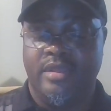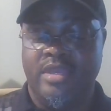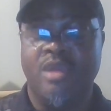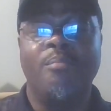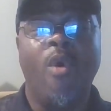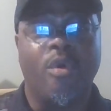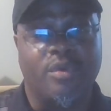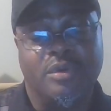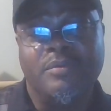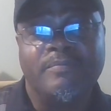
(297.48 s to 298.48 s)

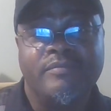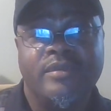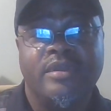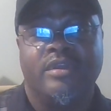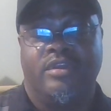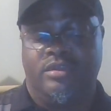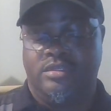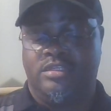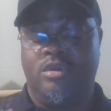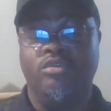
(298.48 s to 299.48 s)
immoral,
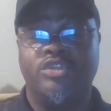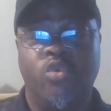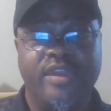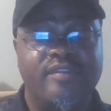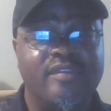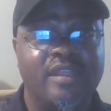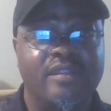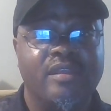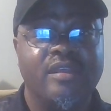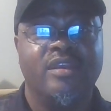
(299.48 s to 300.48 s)
so twisted,
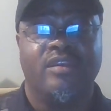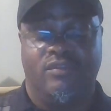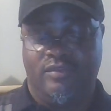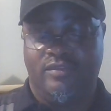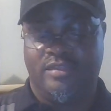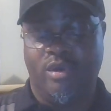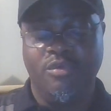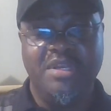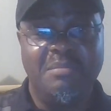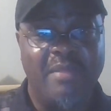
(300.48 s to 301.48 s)
so
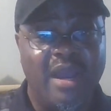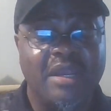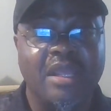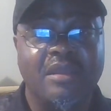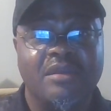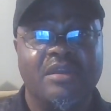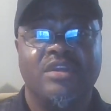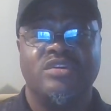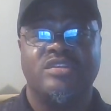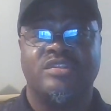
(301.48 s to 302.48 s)
demonic,
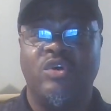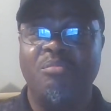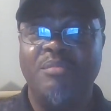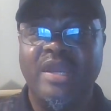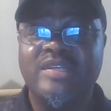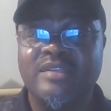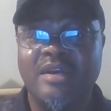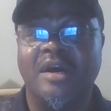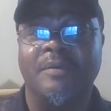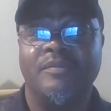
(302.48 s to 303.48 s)
so messed
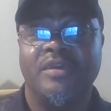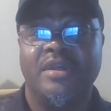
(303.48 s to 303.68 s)
up